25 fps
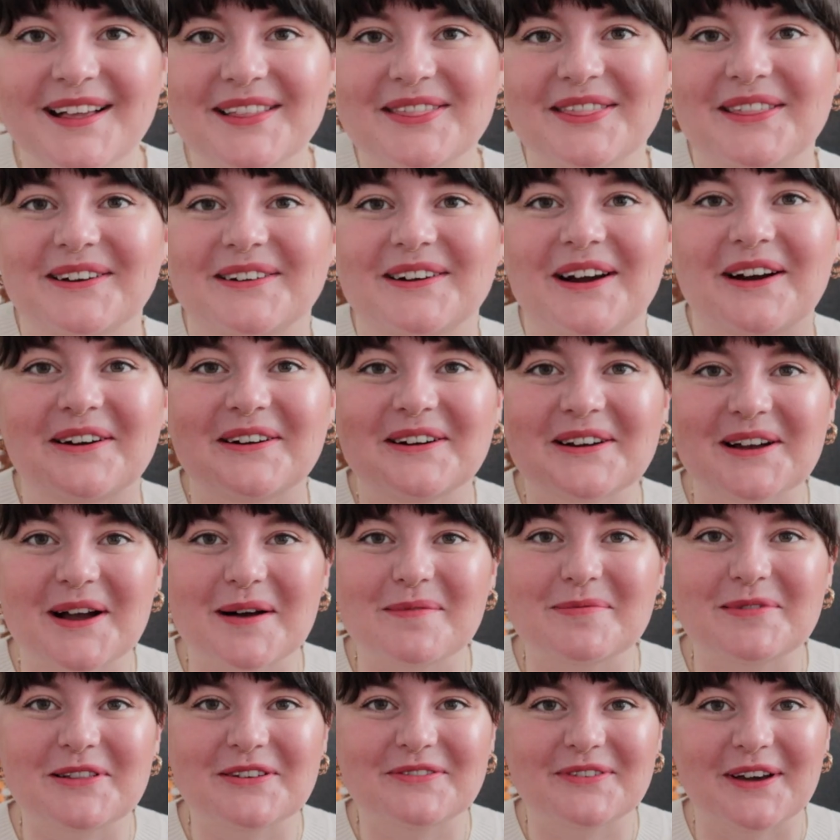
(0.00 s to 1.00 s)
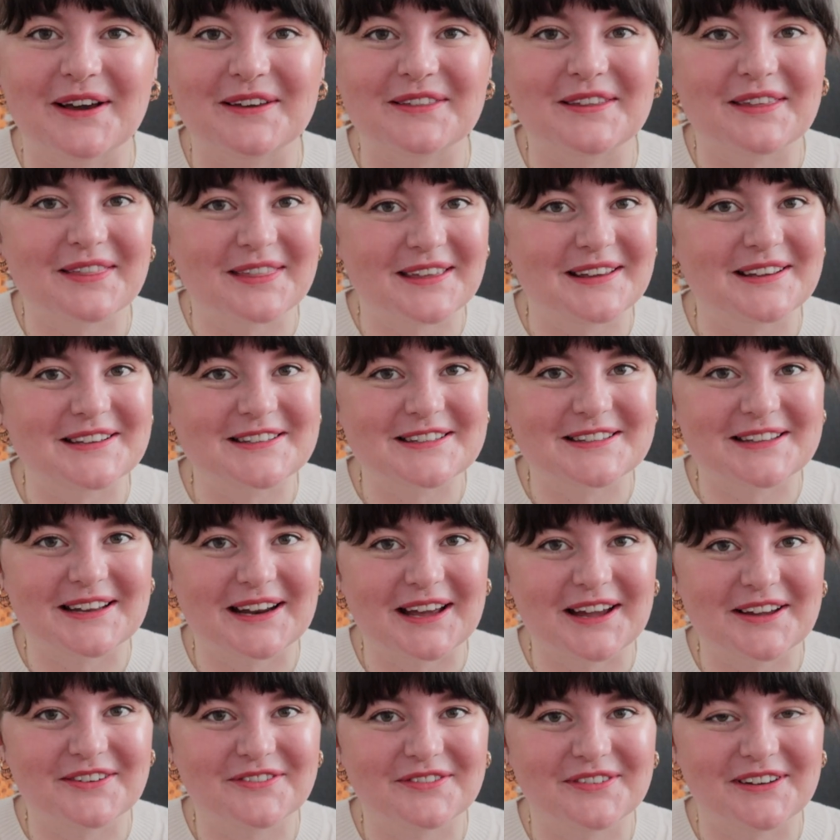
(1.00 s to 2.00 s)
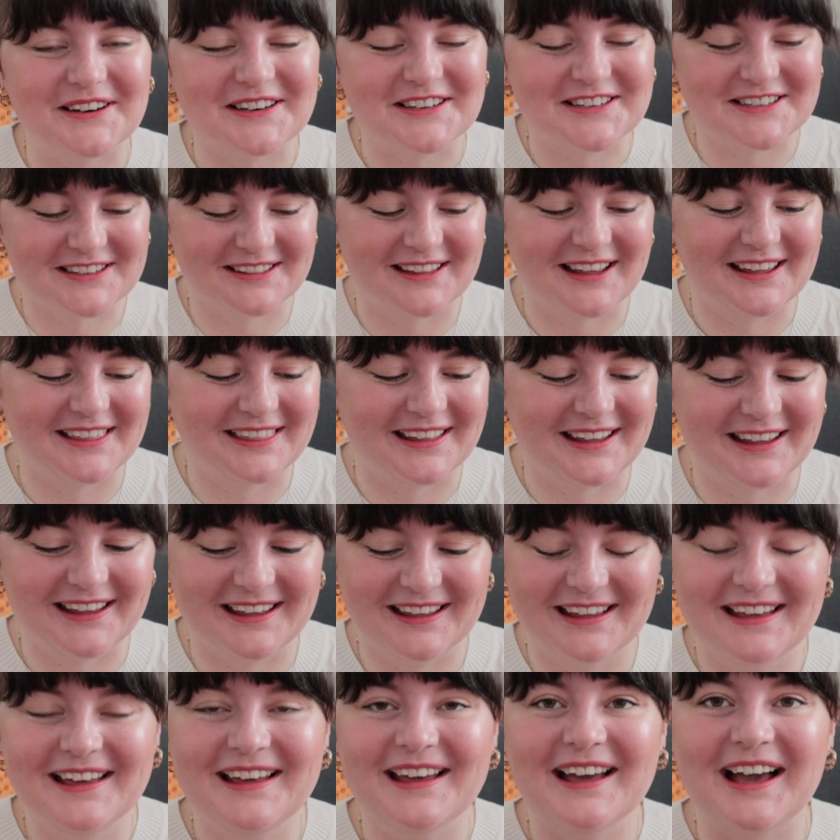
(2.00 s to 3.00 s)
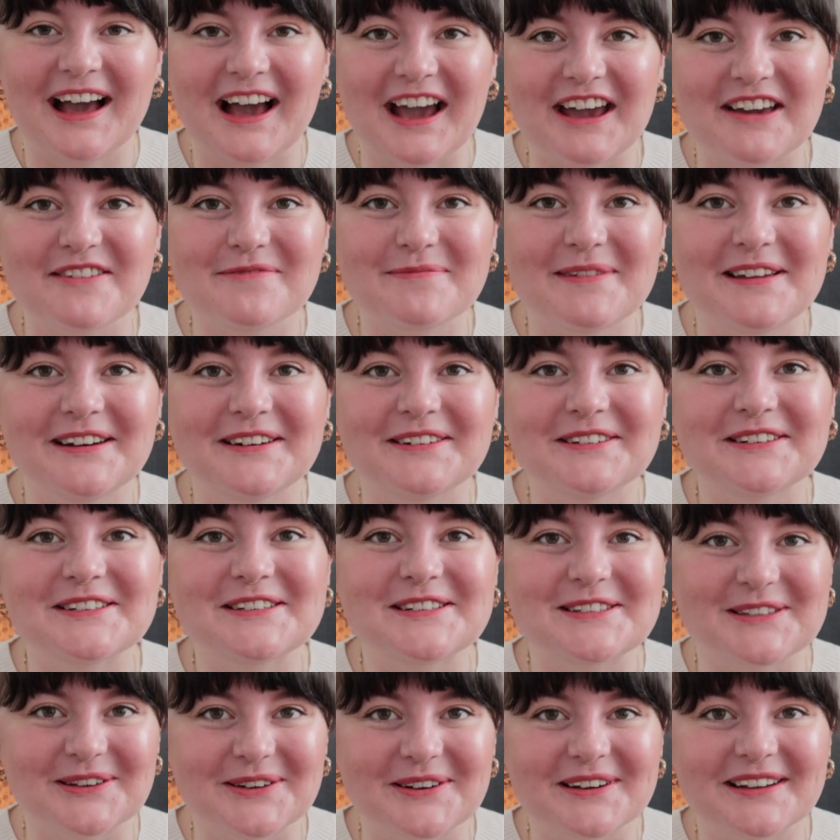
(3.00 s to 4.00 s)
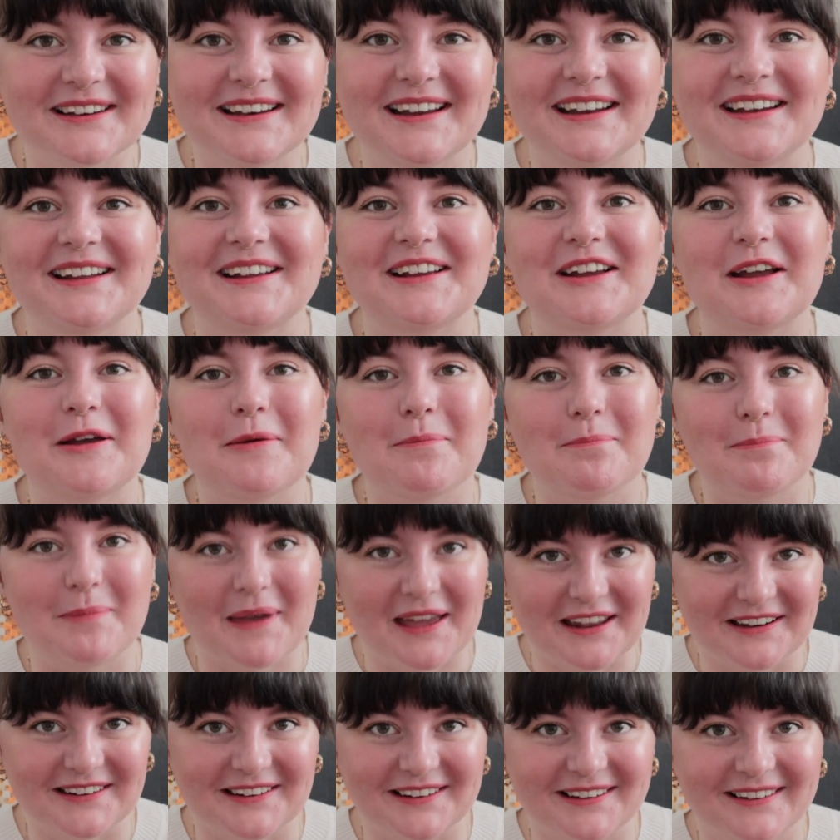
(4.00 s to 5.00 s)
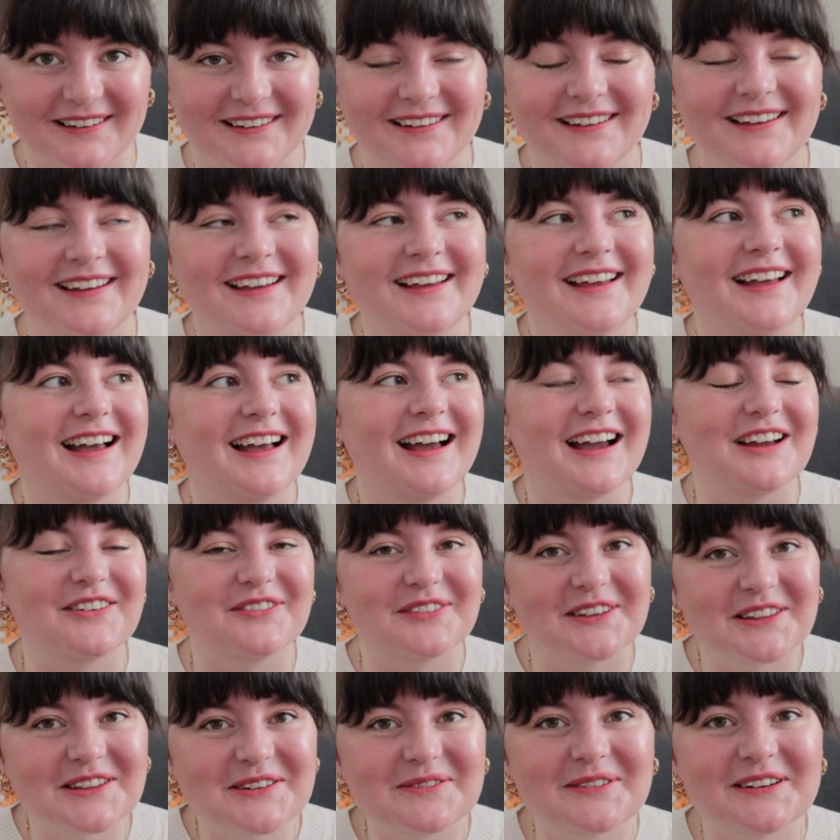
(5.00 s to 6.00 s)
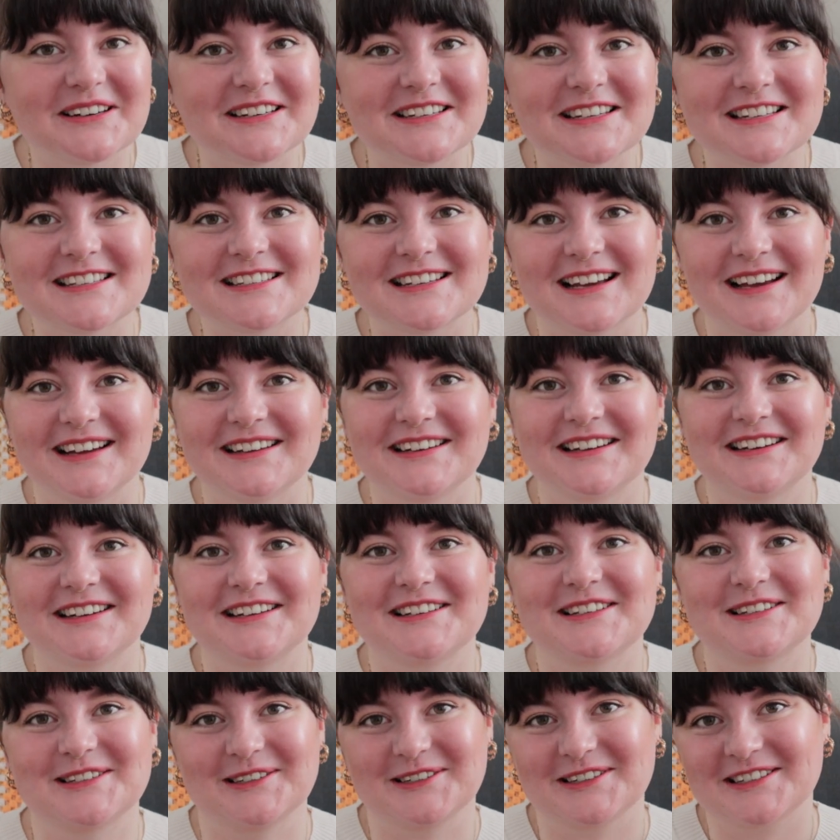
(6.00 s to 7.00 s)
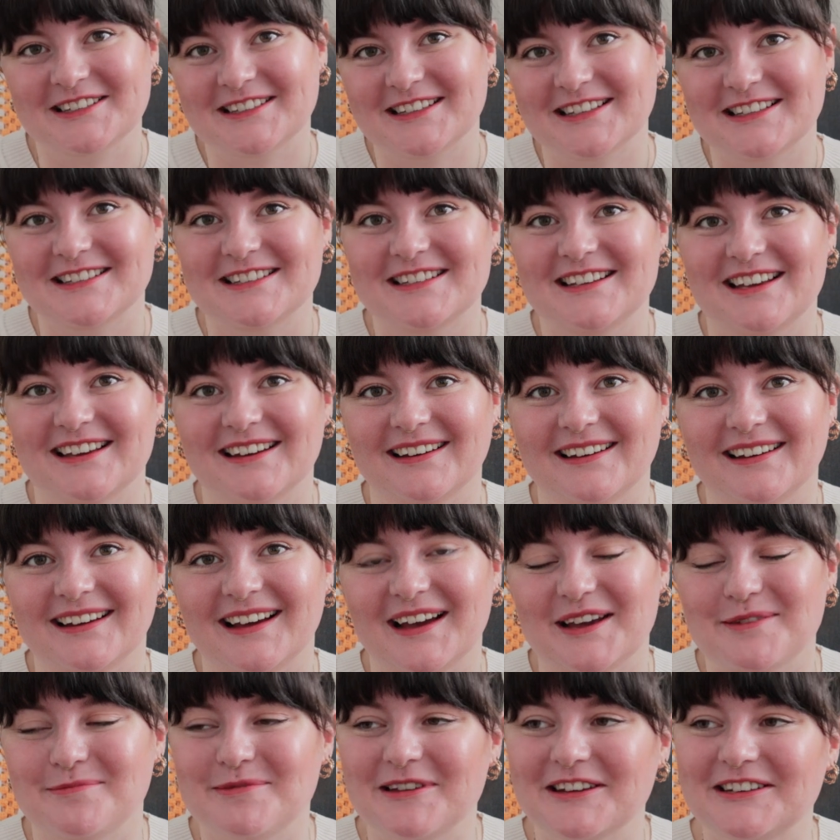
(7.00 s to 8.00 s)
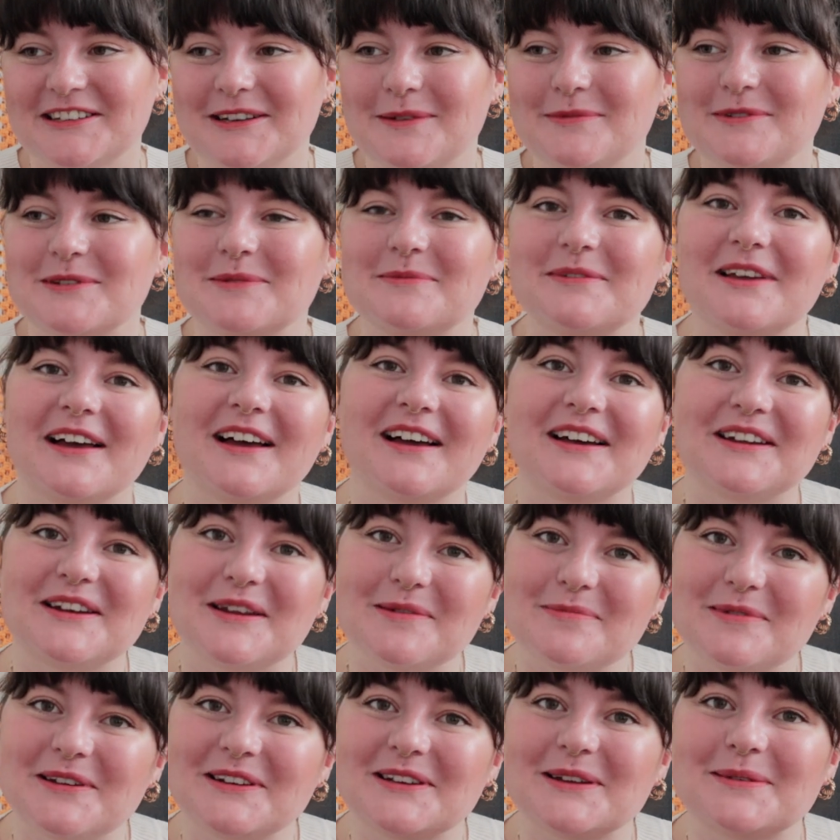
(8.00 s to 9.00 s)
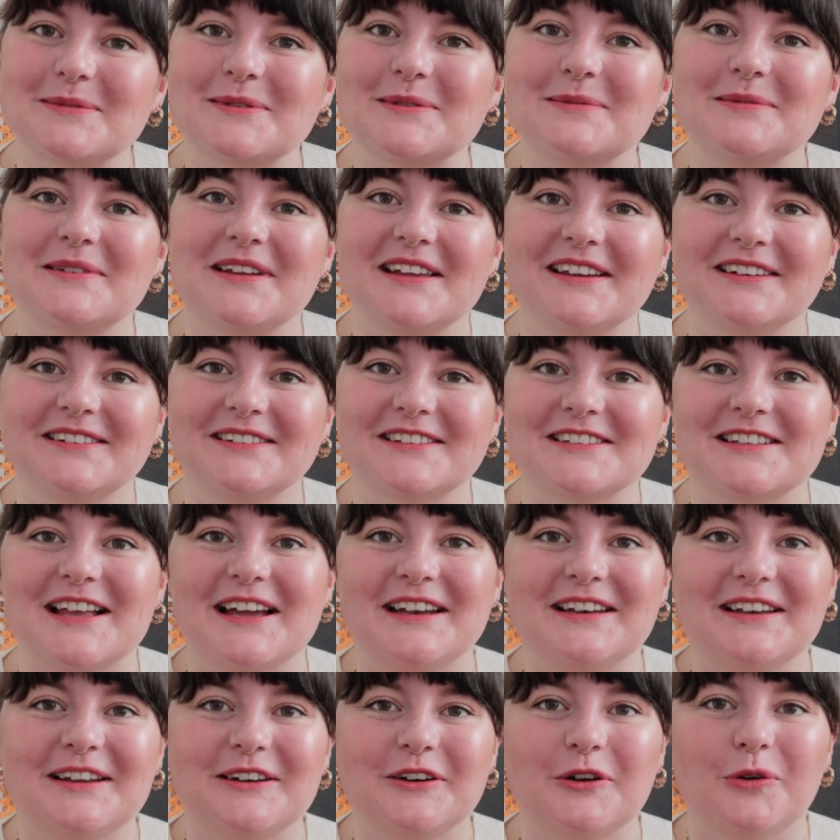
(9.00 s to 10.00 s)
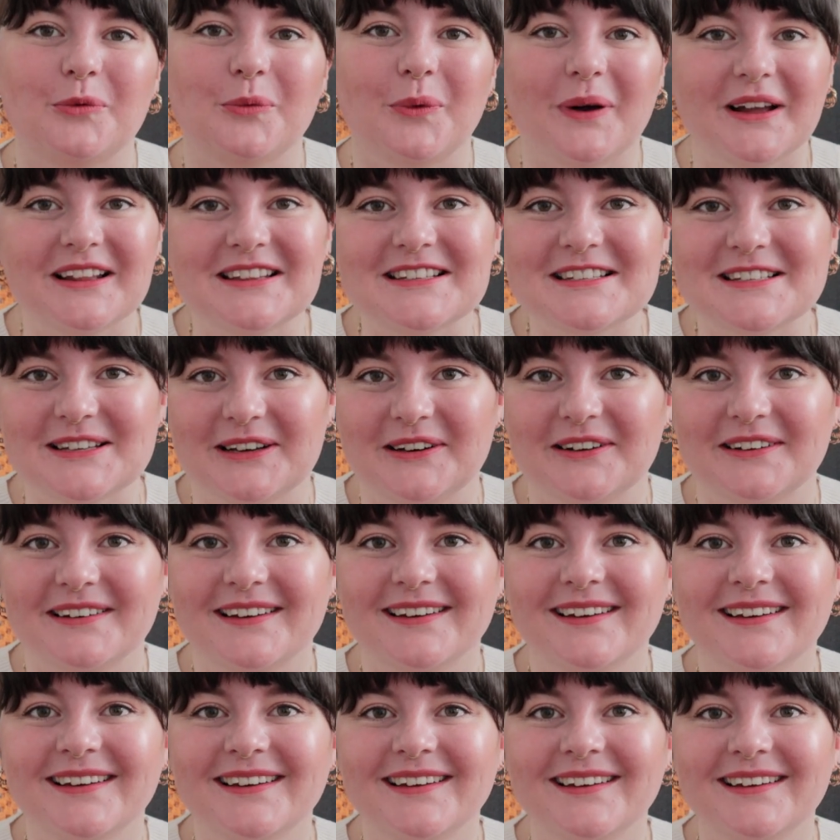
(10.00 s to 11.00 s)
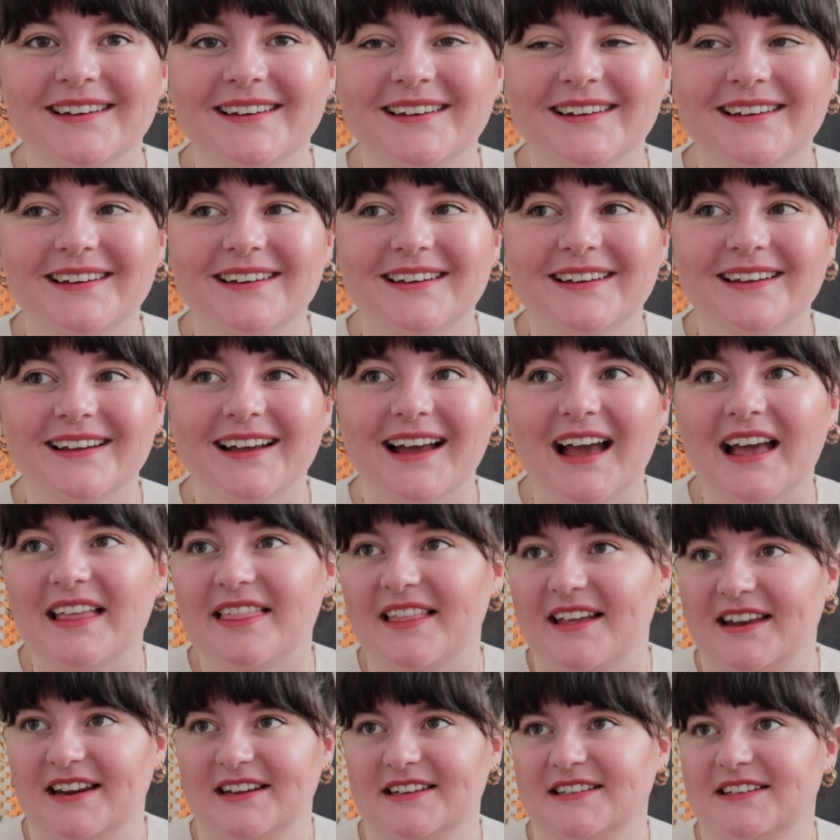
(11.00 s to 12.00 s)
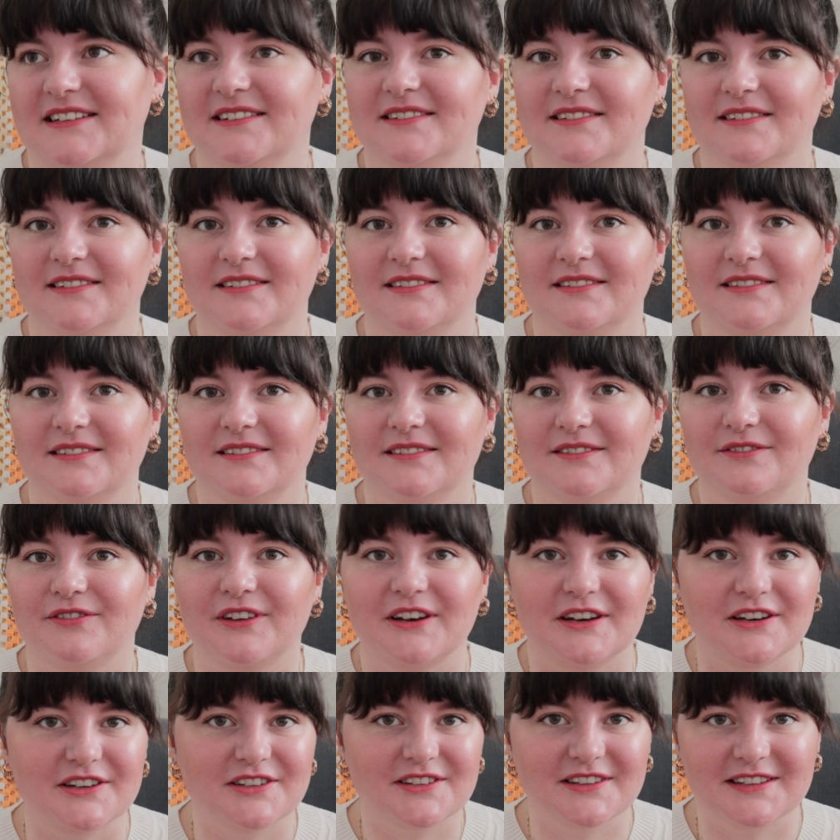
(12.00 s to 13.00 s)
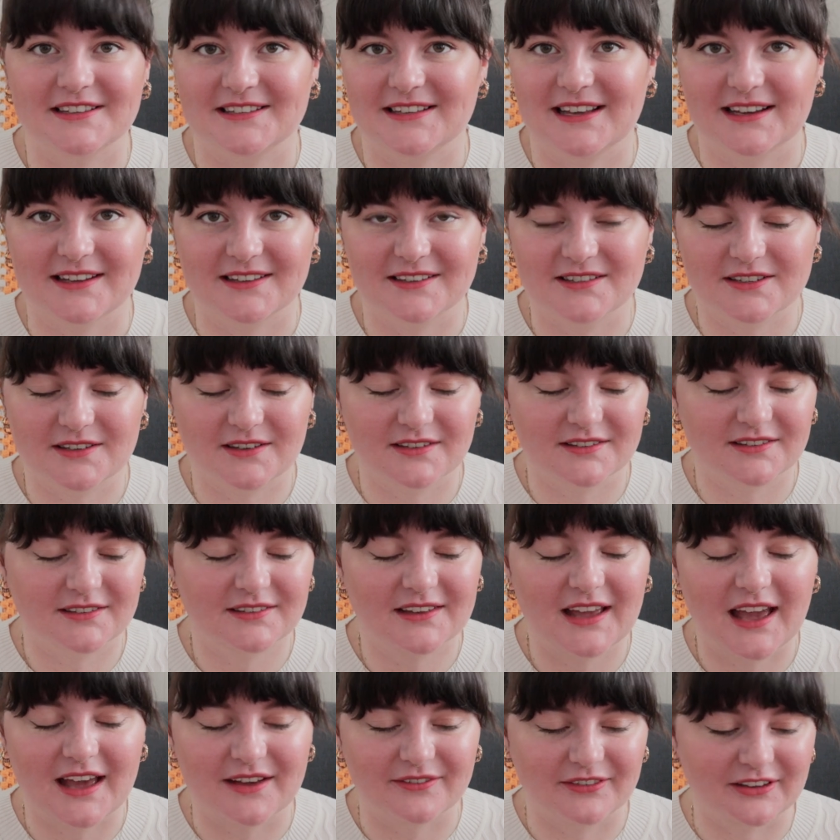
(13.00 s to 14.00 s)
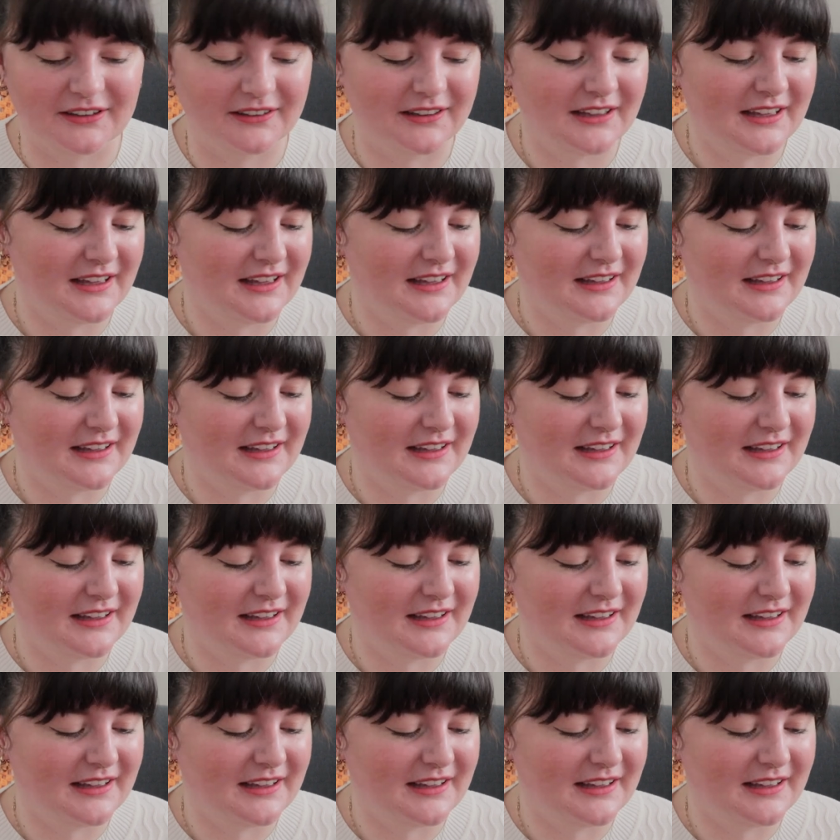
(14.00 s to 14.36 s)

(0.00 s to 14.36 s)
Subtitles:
There are a couple of other things that I have finished lately. I have been on a sock knitting bender. I really wanted to start knitting socks this year. I picked up some yarn, I picked up some needles, I knitted one sock, and then I didn't finish the second sock, ever.